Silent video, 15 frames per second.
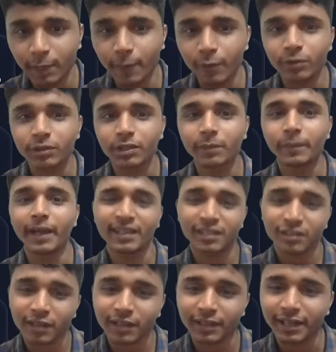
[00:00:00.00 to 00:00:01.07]
about some
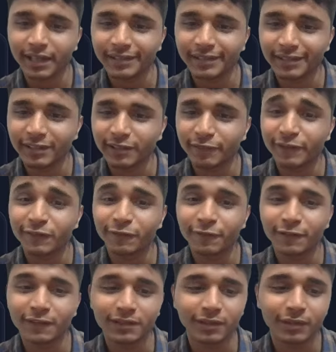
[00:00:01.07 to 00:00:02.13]
extra cases which
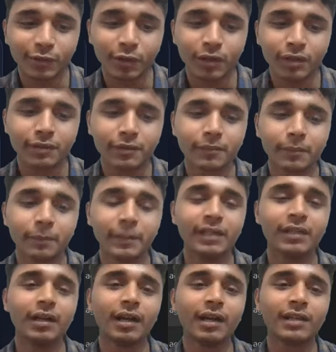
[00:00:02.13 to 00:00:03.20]
were not
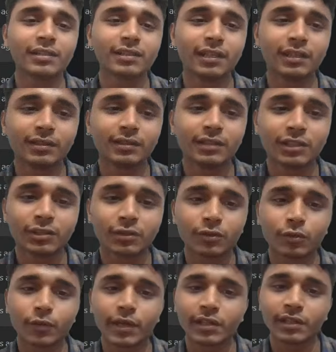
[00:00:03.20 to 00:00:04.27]
being asked in this
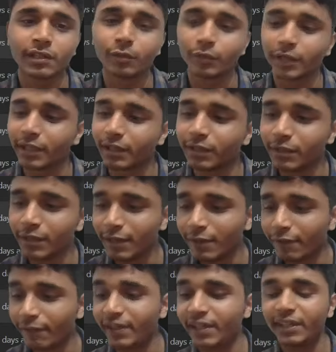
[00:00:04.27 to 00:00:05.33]
question. Okay,
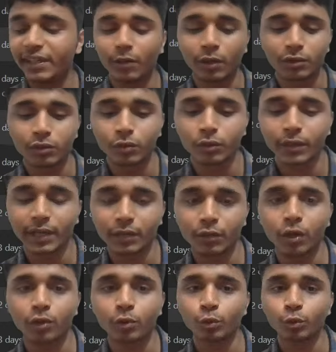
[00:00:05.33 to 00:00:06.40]
we did also
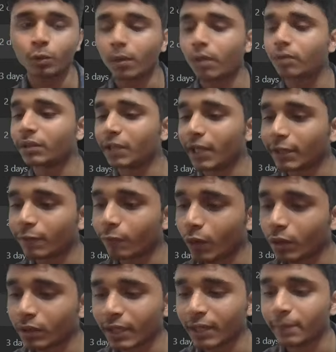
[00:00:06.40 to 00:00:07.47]
got to know about that.
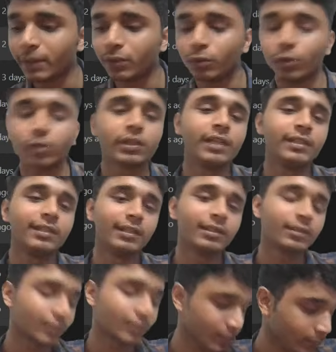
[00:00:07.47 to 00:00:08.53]
What can be those
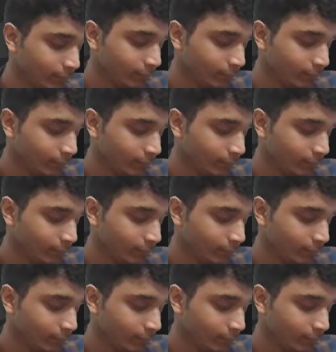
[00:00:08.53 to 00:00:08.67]
cases?